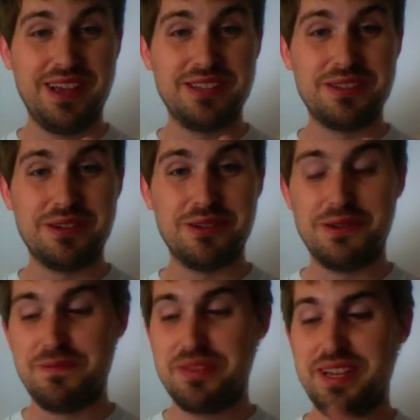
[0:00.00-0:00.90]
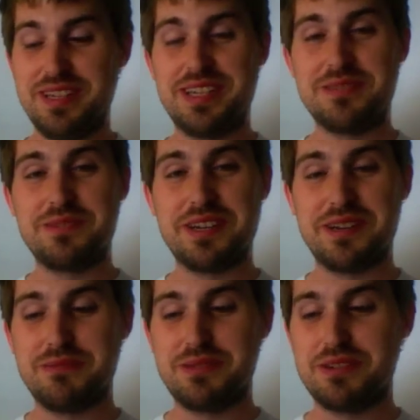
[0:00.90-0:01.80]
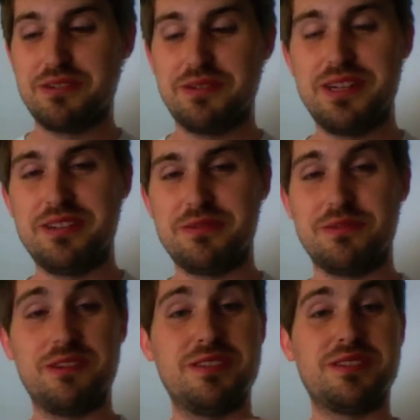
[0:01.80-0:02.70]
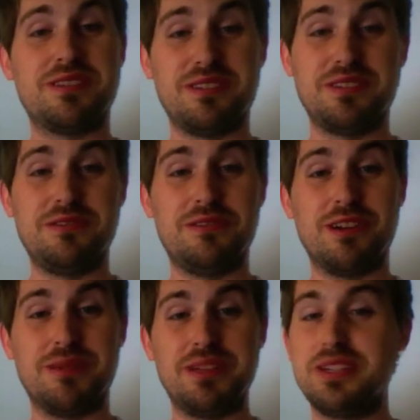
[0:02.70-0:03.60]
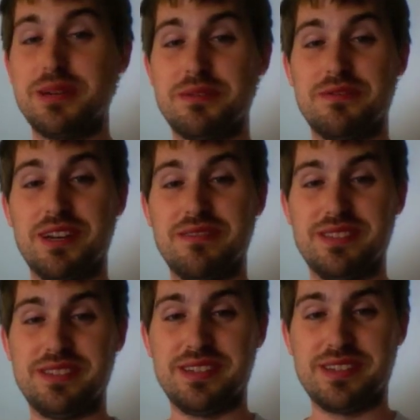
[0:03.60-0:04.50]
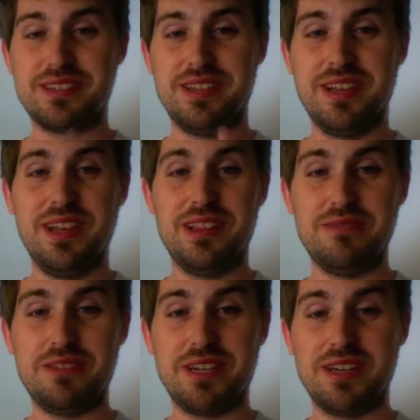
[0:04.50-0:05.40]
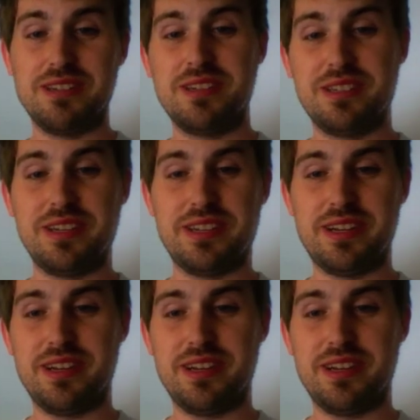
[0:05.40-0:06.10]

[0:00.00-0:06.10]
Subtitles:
So take some time, start reading his word, start Deuteronomy chapter 5 and 6. Love you guys. Take care.